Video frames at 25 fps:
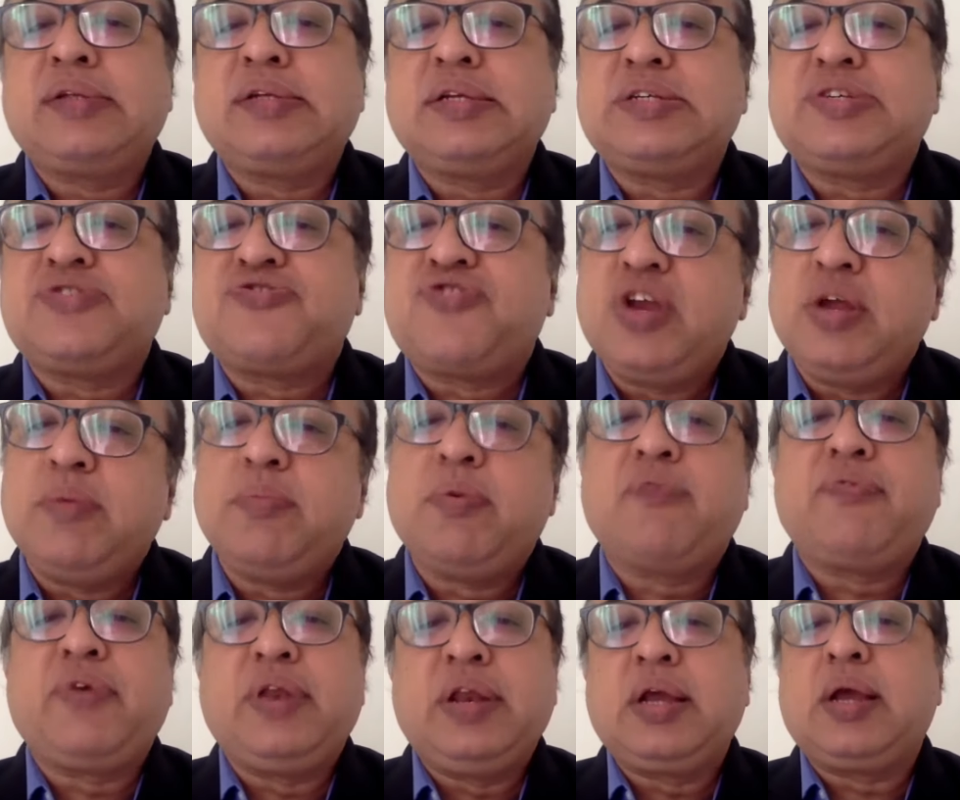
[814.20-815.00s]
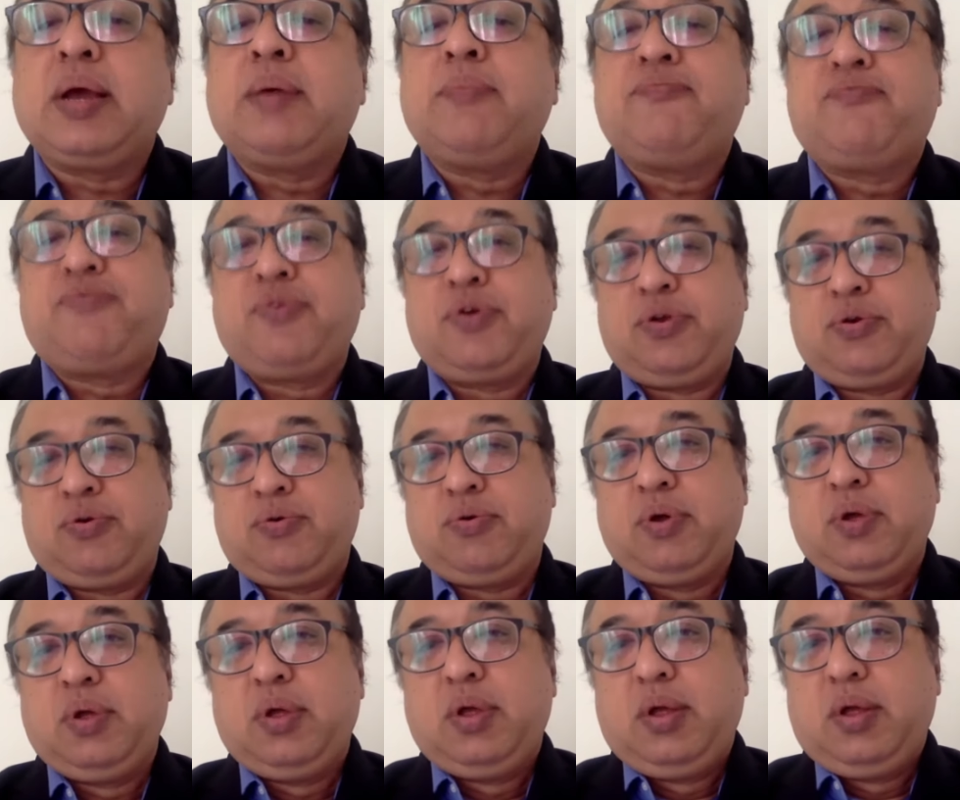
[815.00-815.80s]
a stream of income for you.
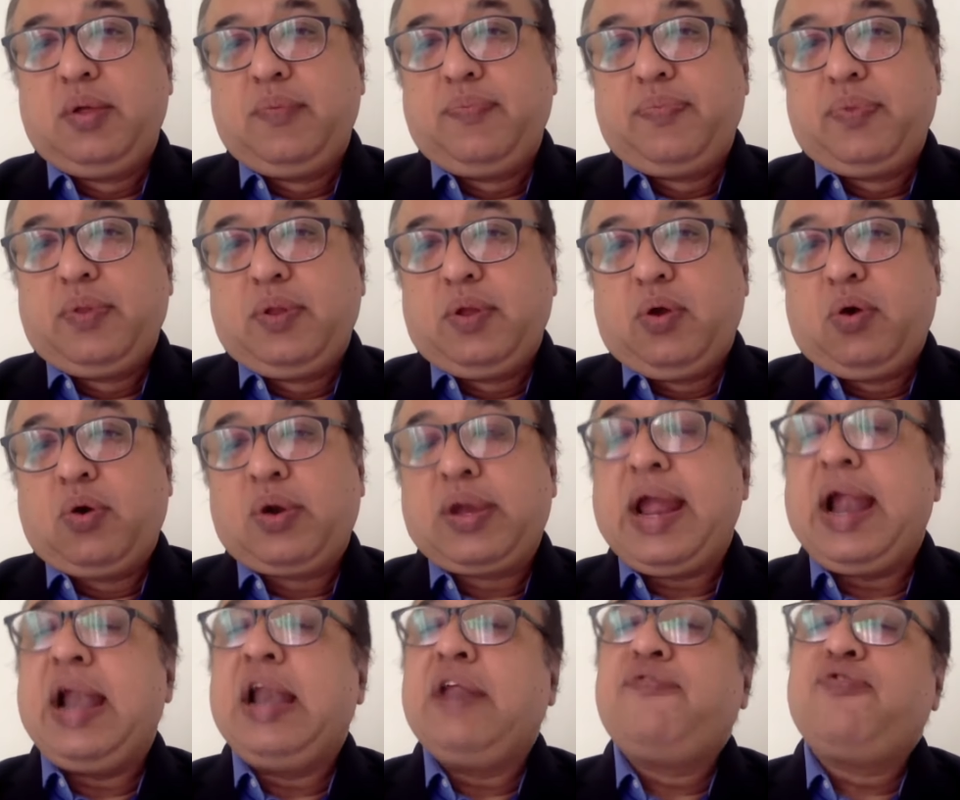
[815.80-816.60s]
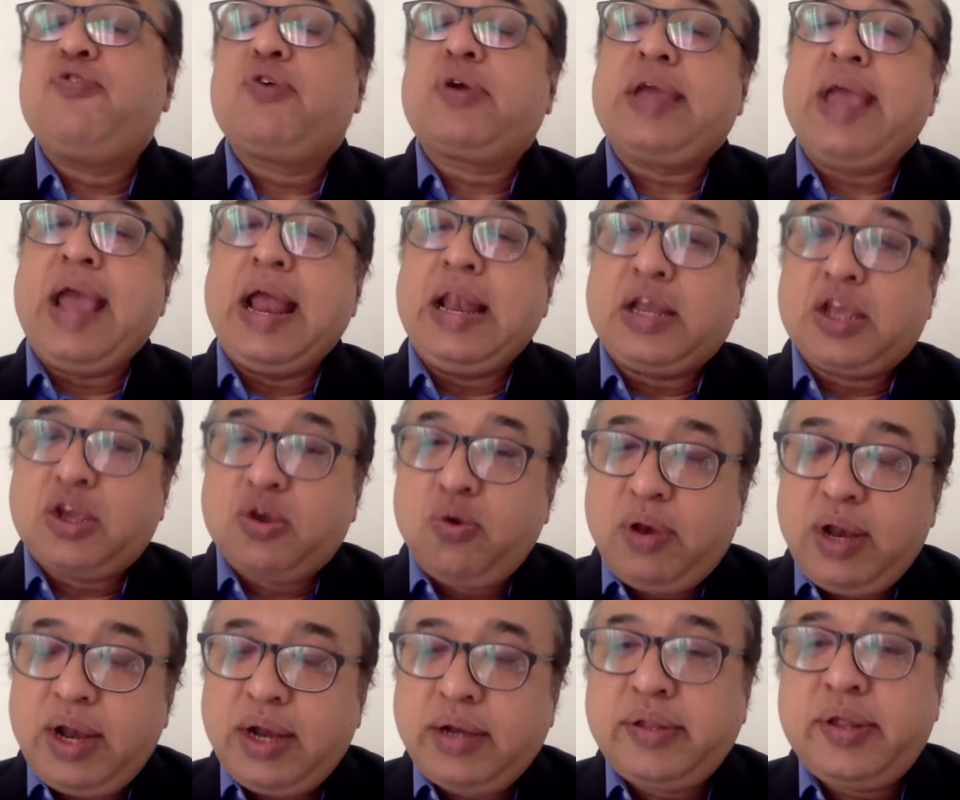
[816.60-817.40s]
Okay, and if you
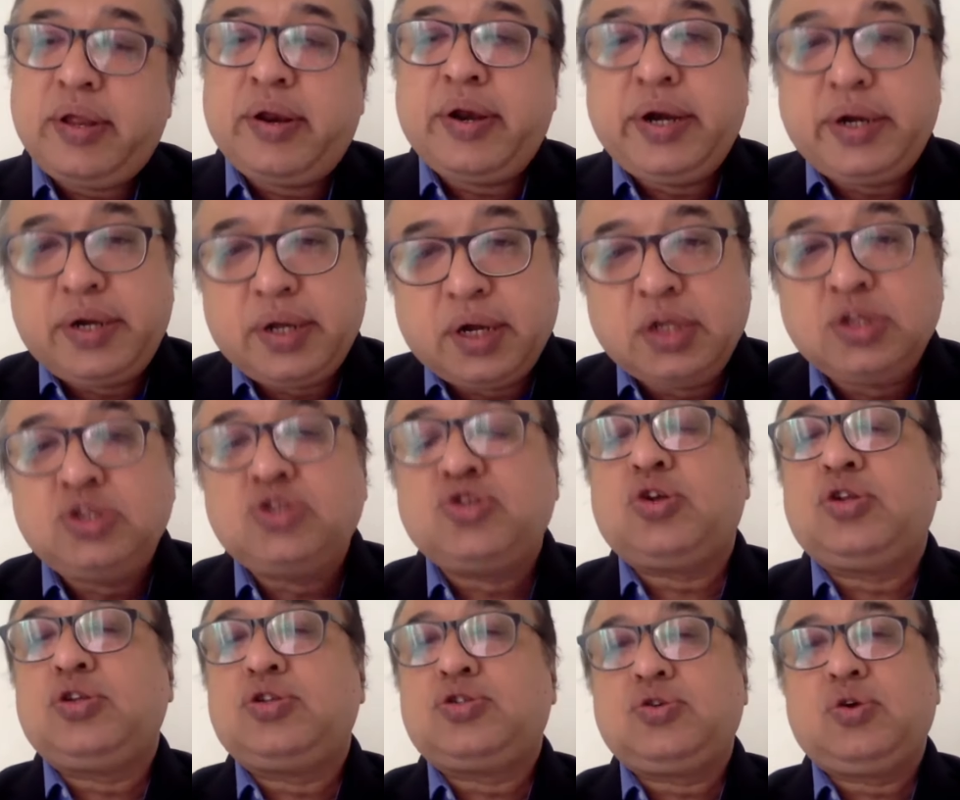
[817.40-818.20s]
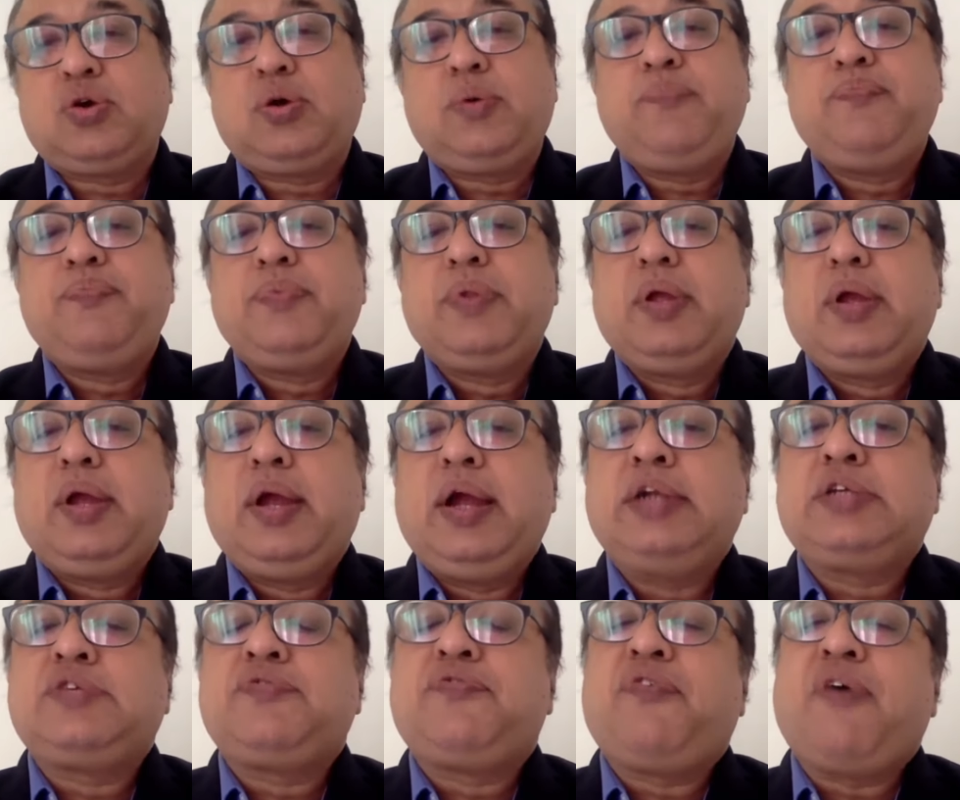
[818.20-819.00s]
calculate the returns also,
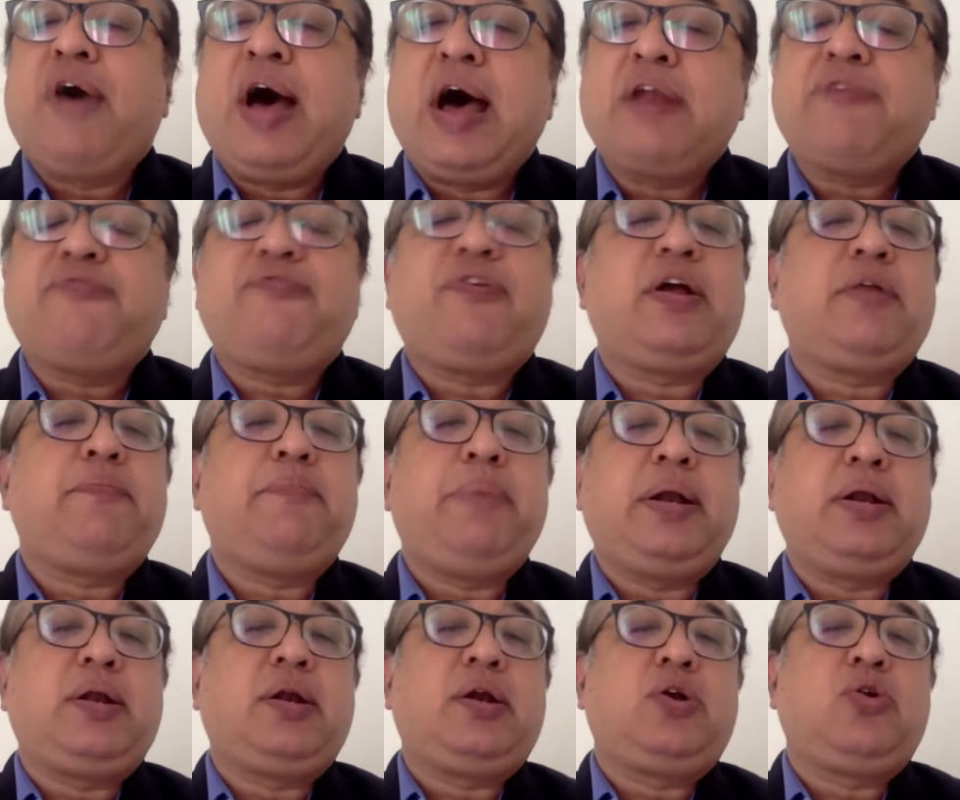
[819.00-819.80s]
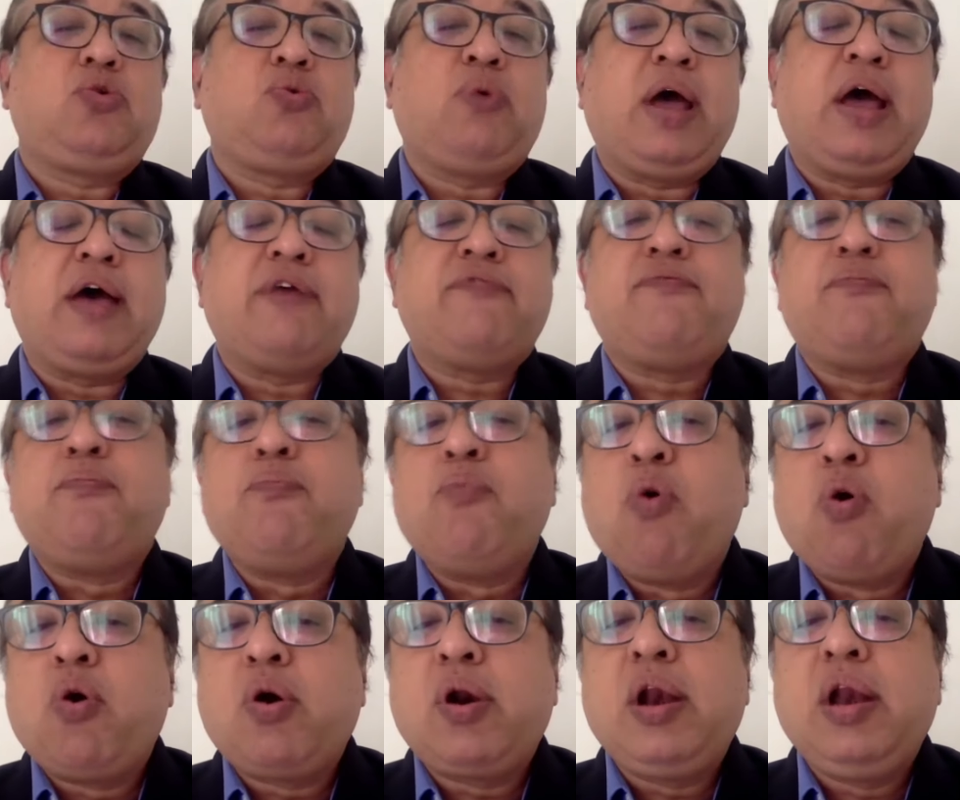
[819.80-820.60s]
it's far, far better to have
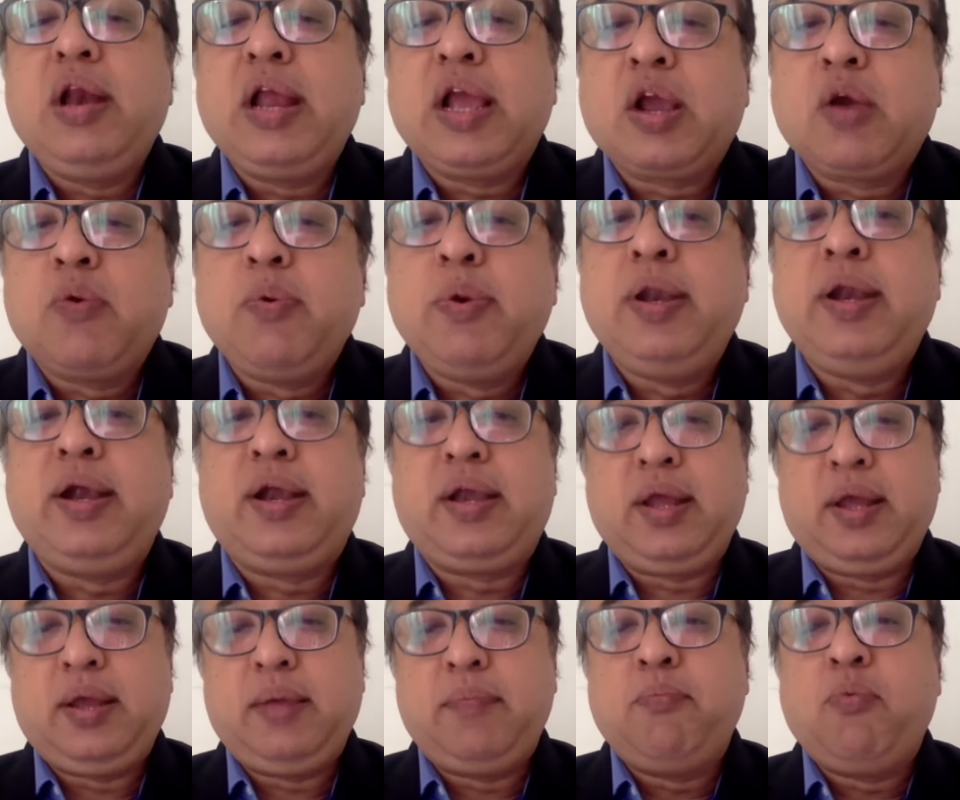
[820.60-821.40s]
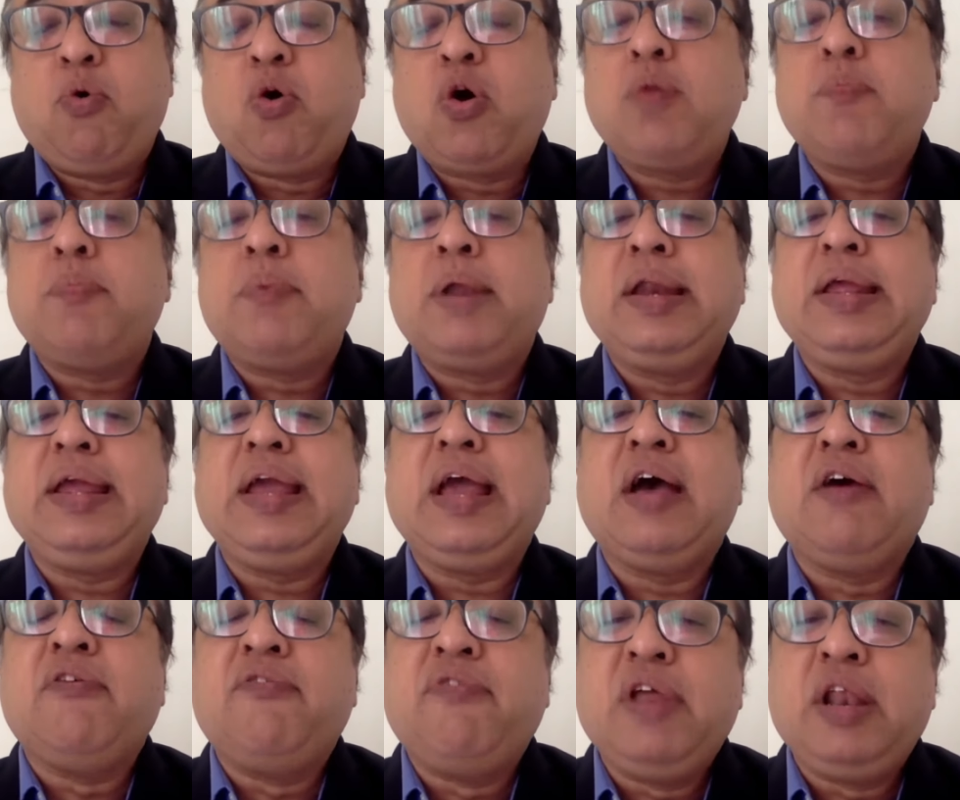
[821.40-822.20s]
more liquidity, more money
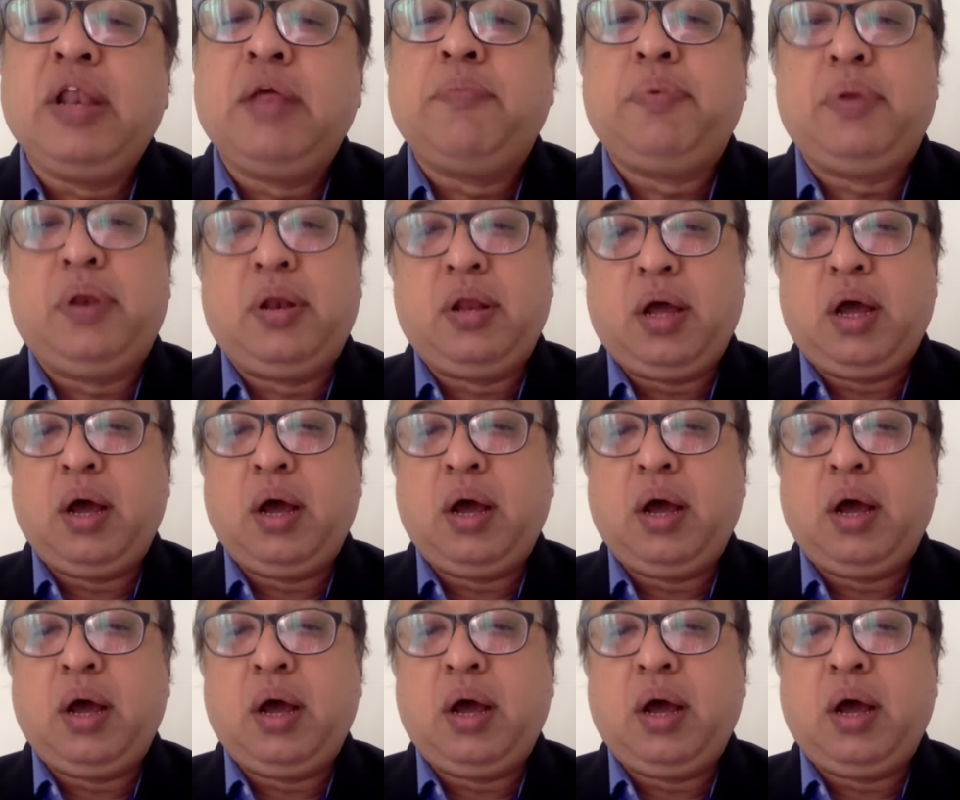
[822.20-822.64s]
available.